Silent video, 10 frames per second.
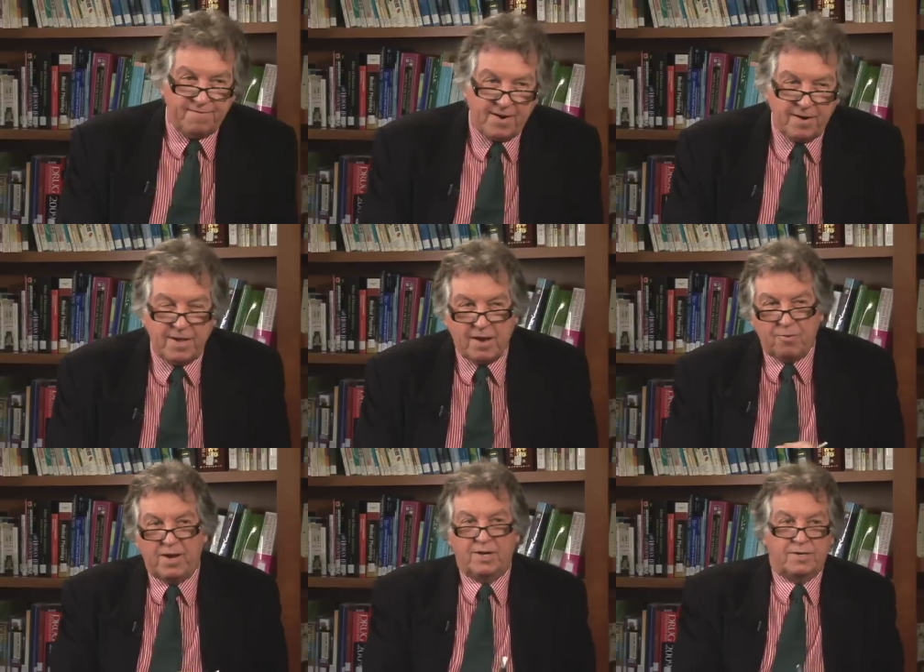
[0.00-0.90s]
And finally, I
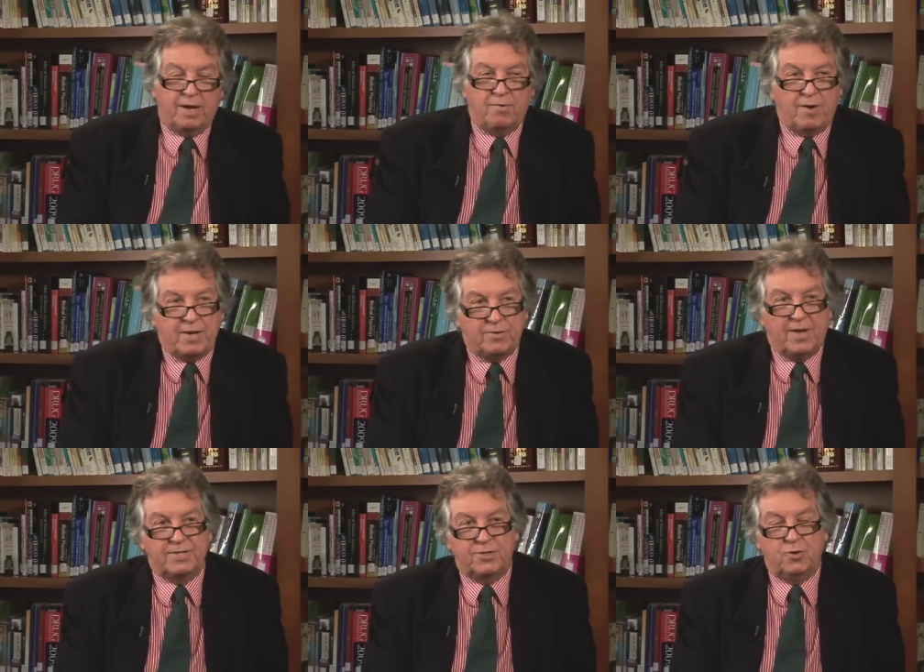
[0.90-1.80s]
would like I would like to
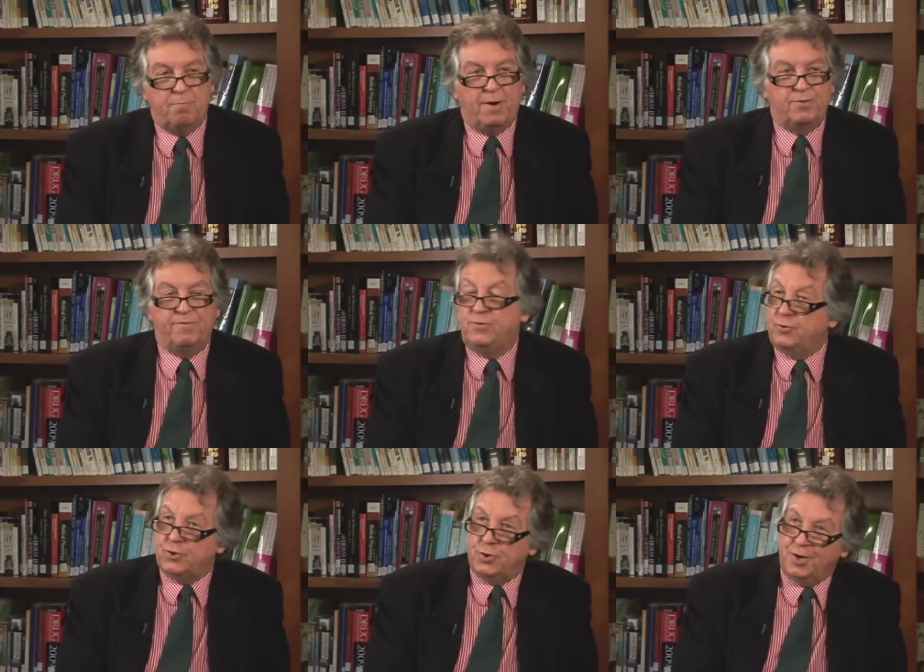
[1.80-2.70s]
ask you about the
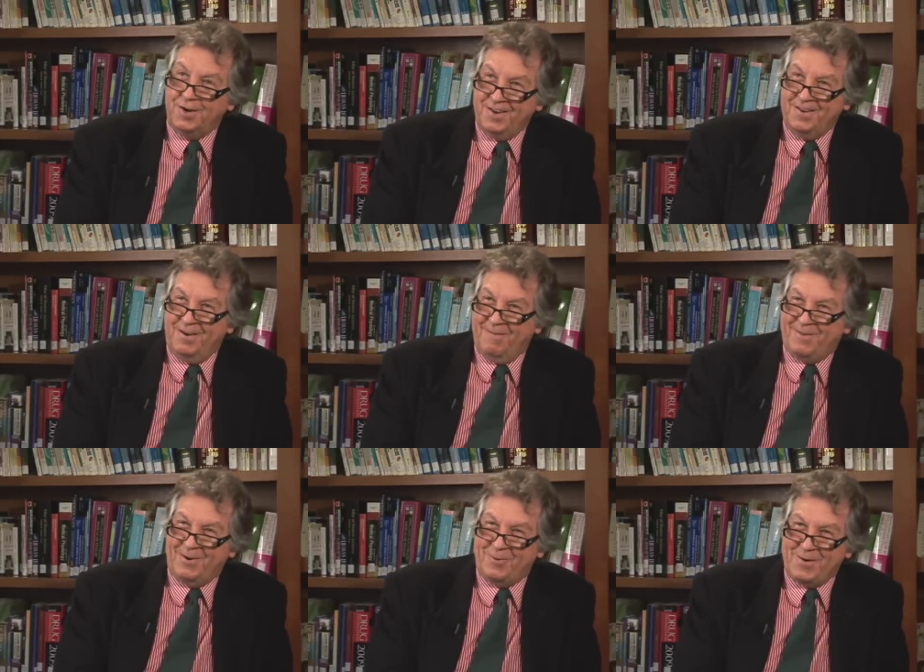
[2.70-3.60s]
future of
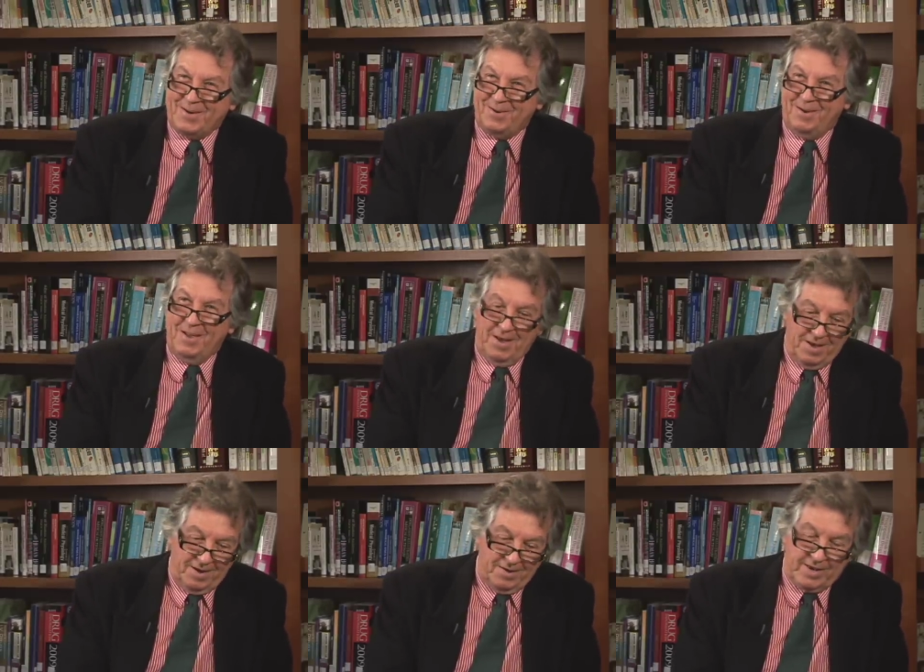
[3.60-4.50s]
colorectal
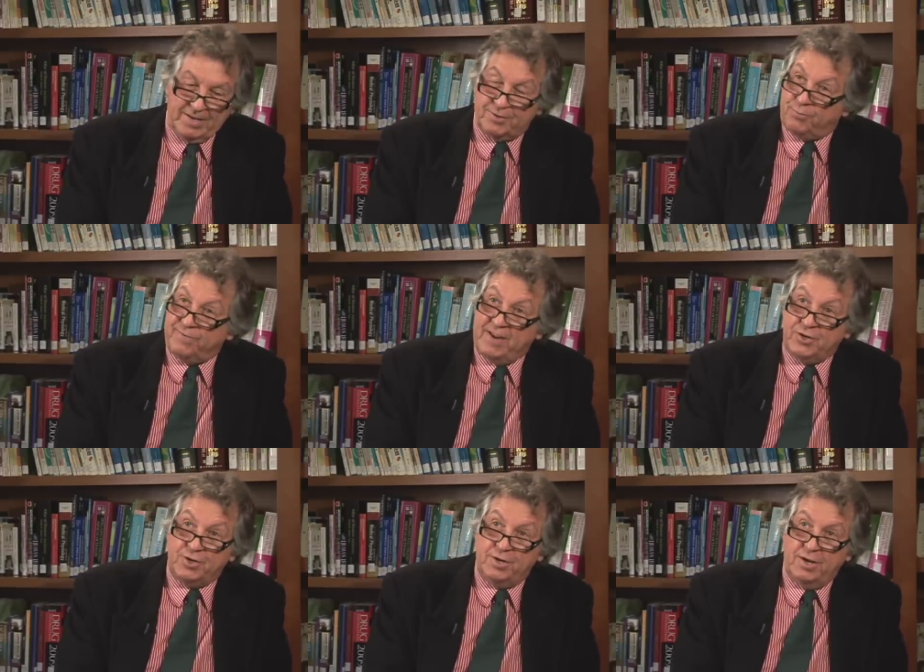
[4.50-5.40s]
uh, cancer
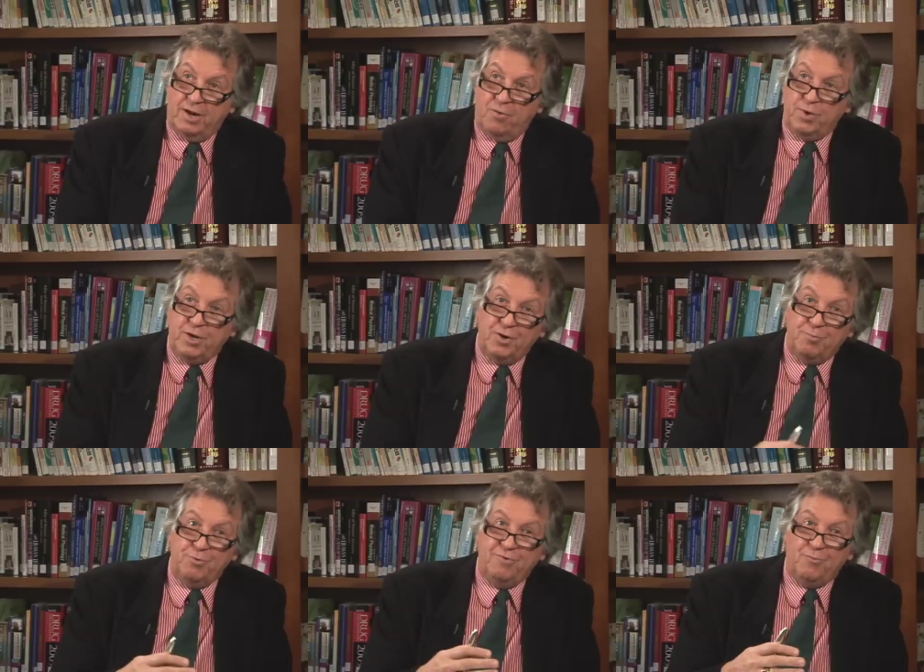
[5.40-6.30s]
prevention. Are we going to
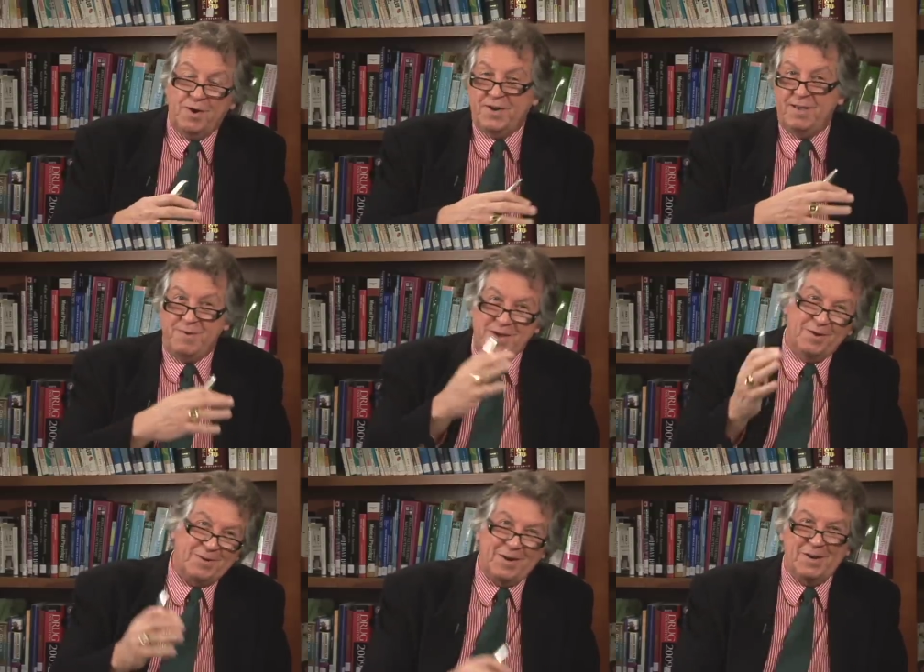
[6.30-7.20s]
move one day
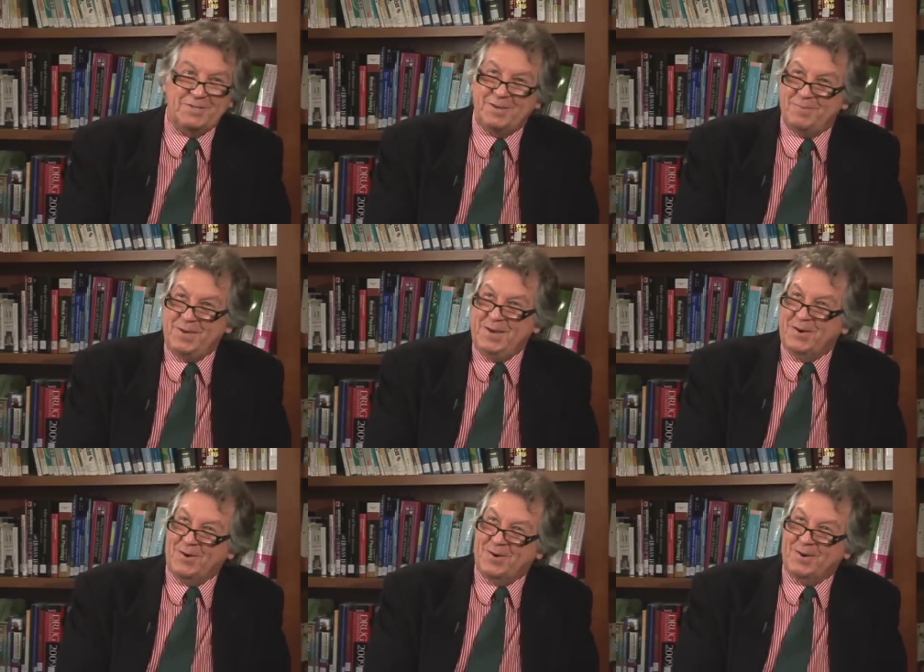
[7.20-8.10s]
beyond colonoscopy
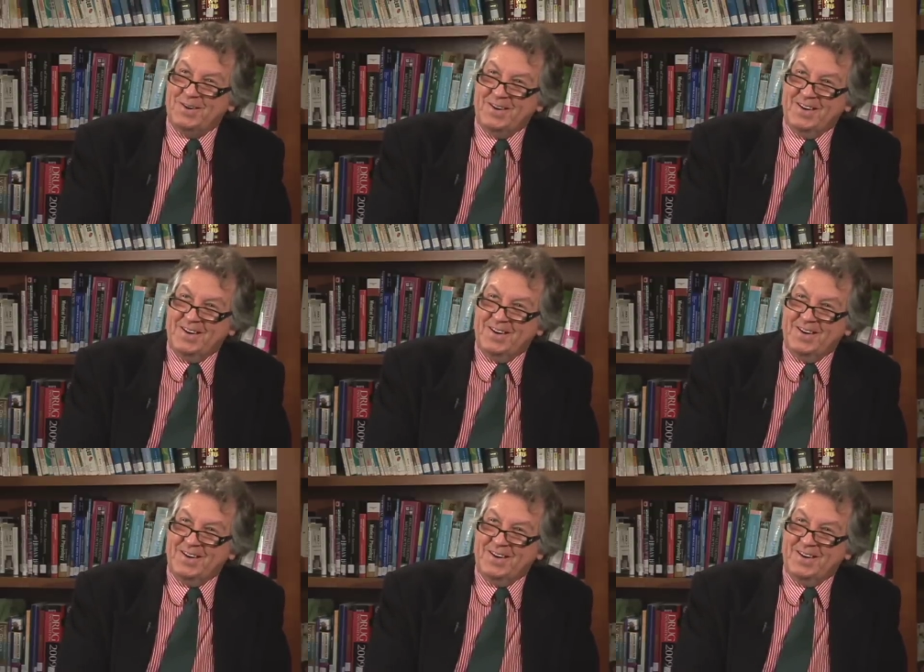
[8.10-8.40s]
or